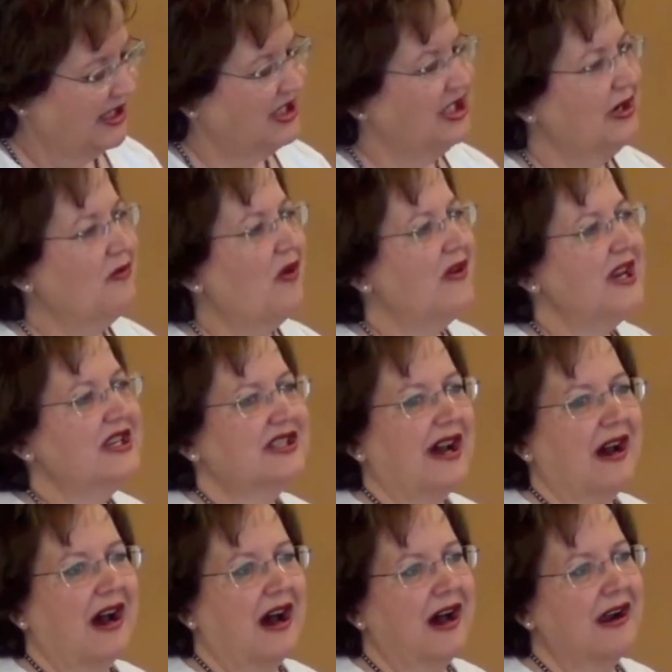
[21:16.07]
She wanted to
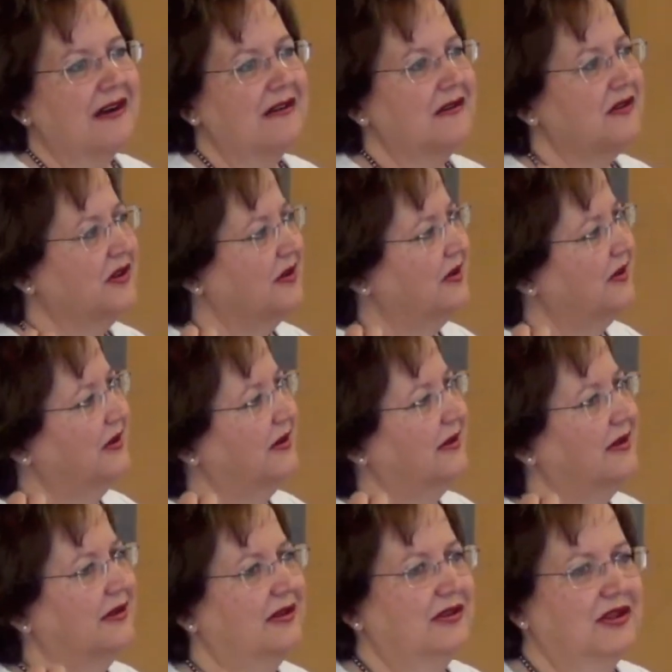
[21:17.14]
honor
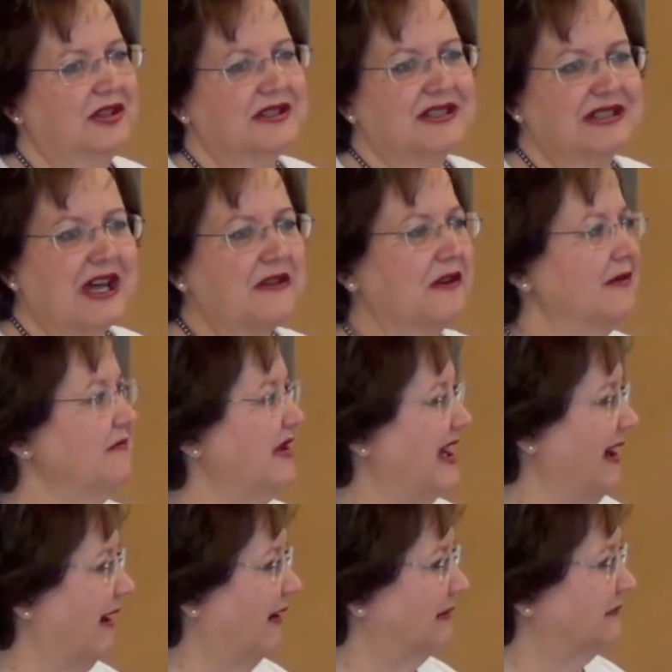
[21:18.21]
the Southern
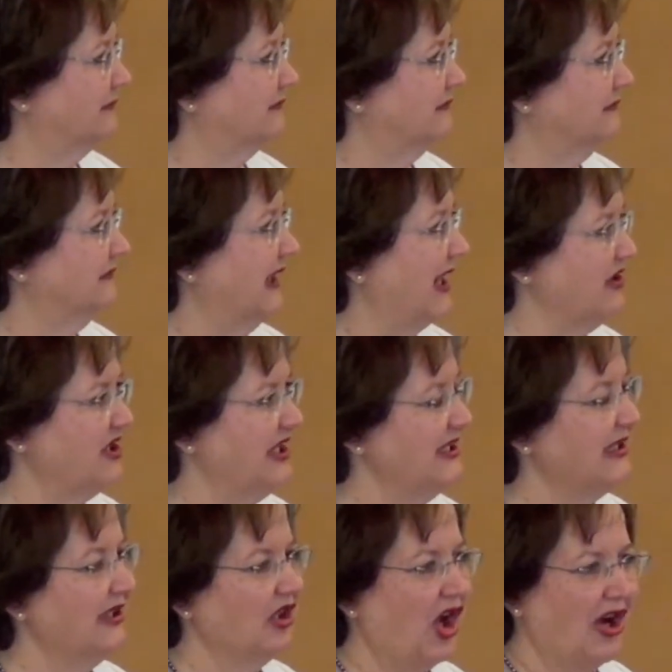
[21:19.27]
Belle. Now,
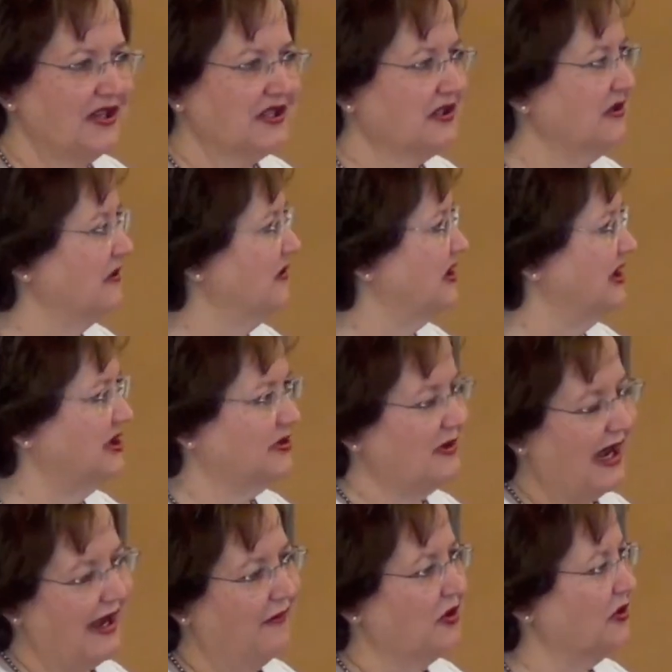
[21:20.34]
she's in law school. She's
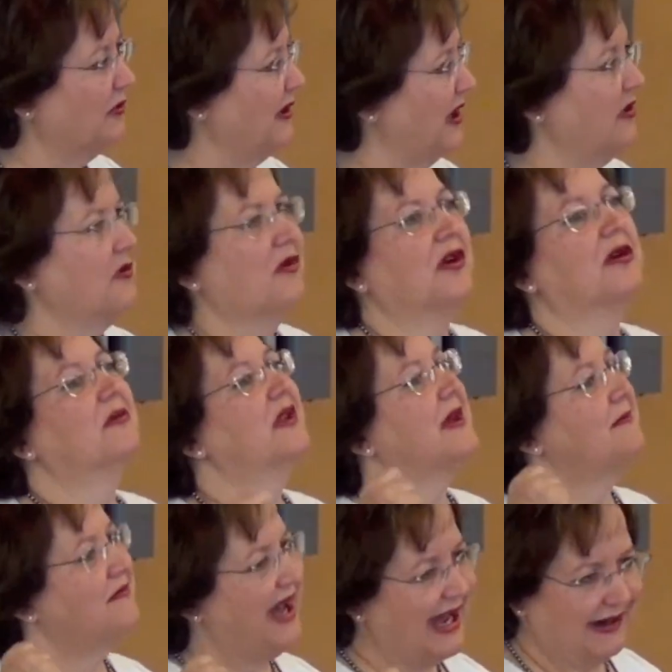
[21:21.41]
traveled around the world
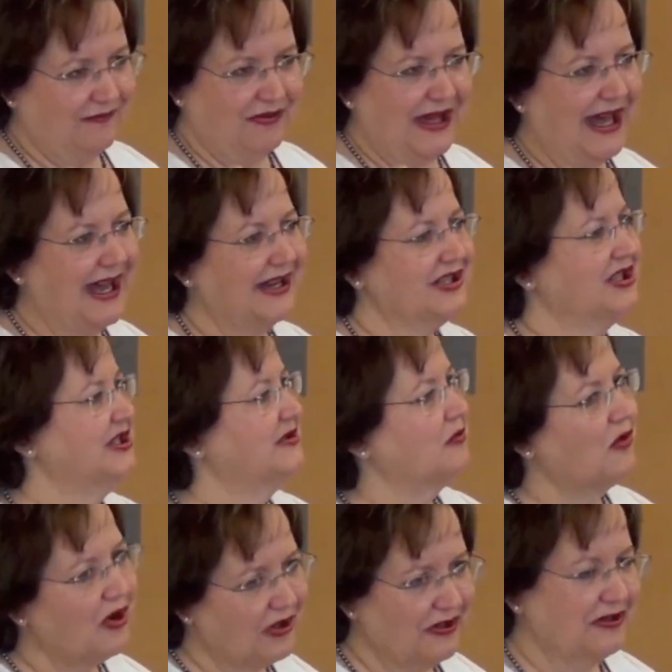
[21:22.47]
with a backpack. She's
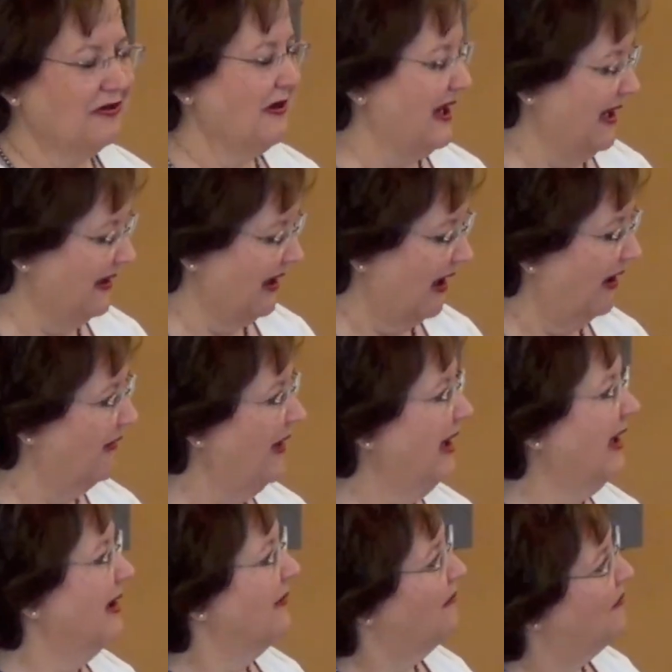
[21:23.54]
working her head off,
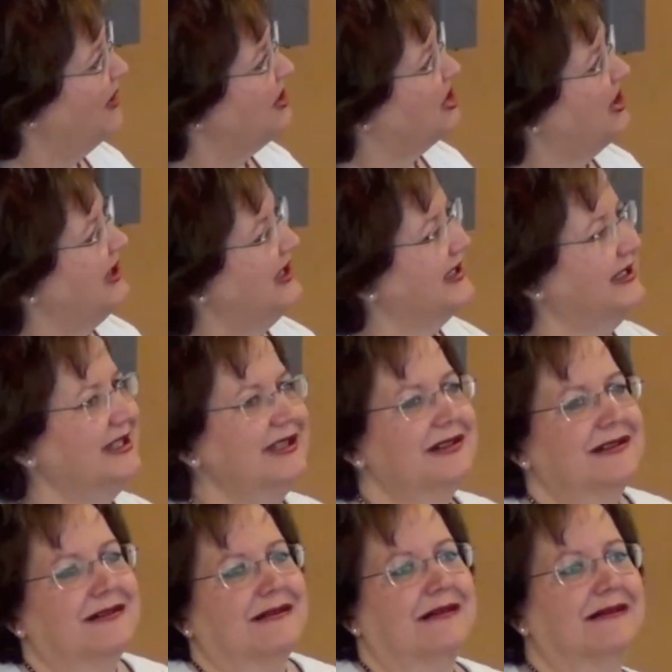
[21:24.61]
but she
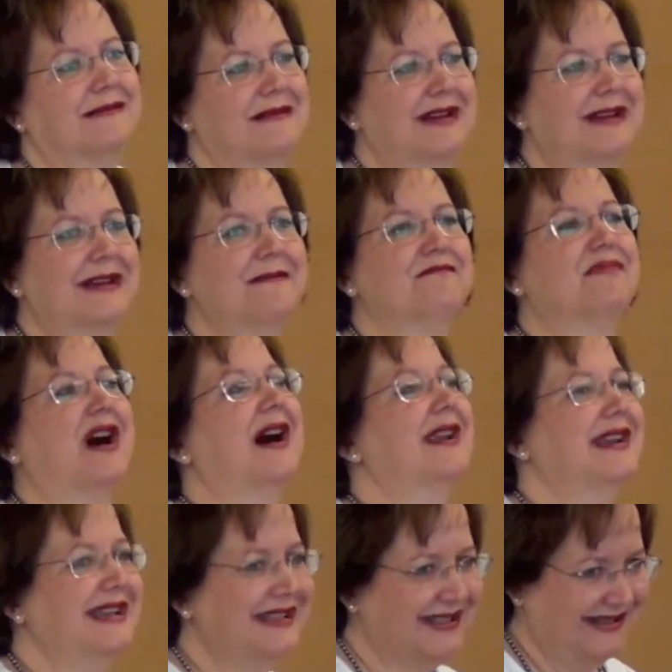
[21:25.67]
still
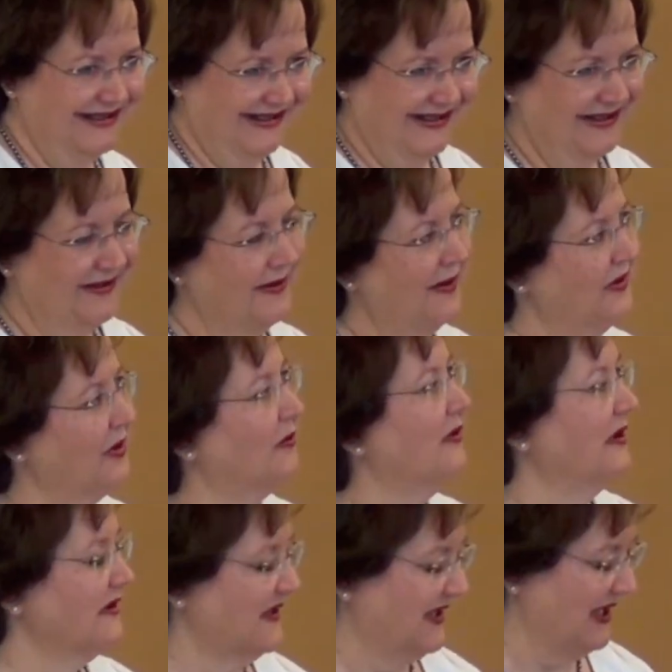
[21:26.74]
embodies the
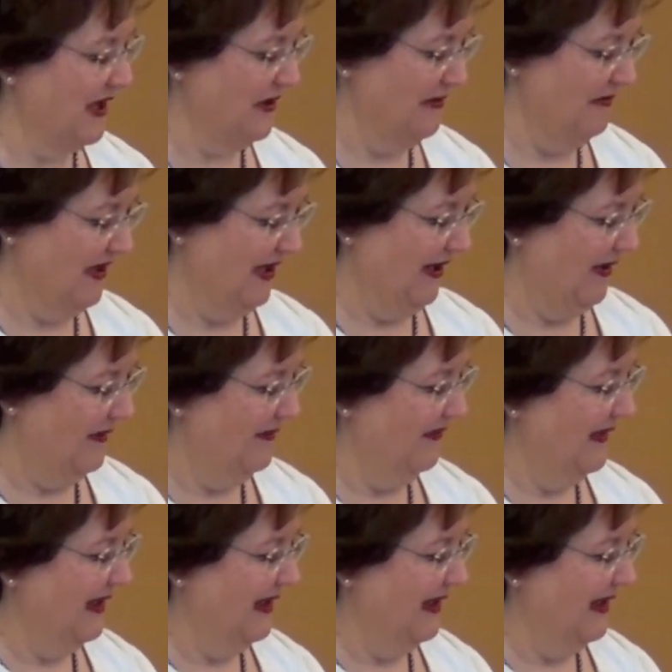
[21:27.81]
real Southern Belle.